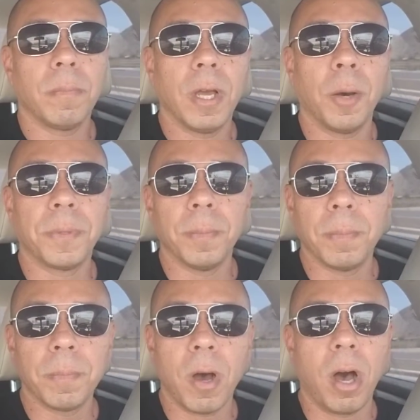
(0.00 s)
Helped
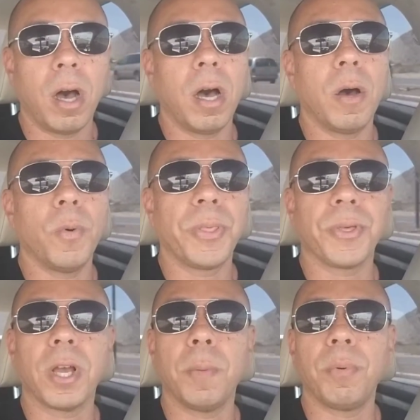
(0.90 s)
him with a
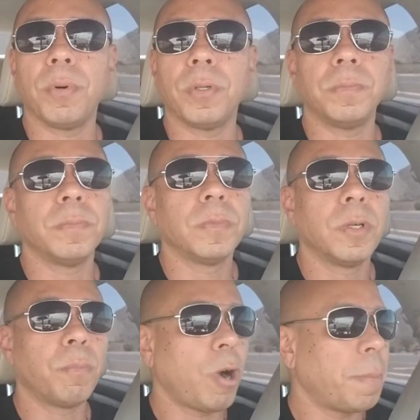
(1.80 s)
couple
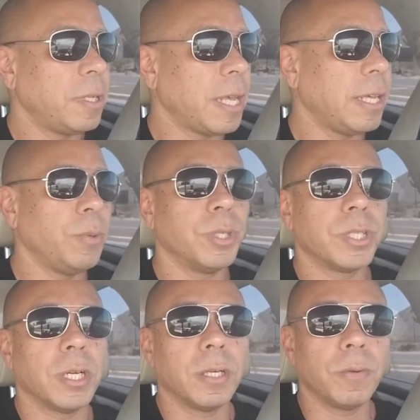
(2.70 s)
of properties that he was
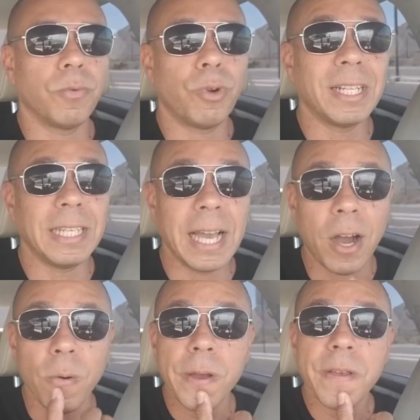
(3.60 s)
renting
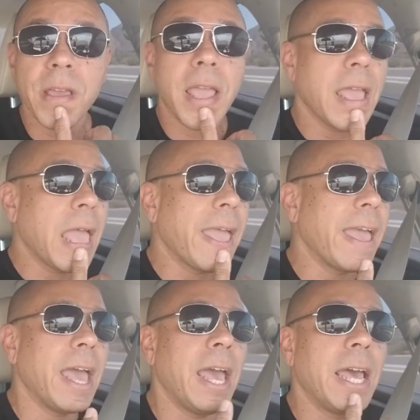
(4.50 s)
out,
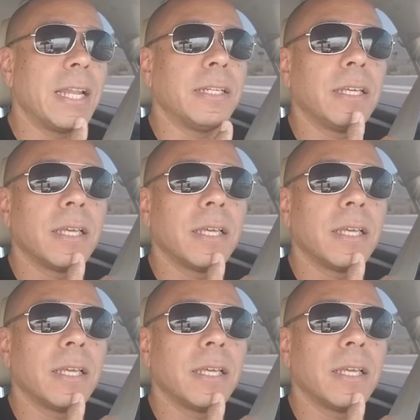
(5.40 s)
and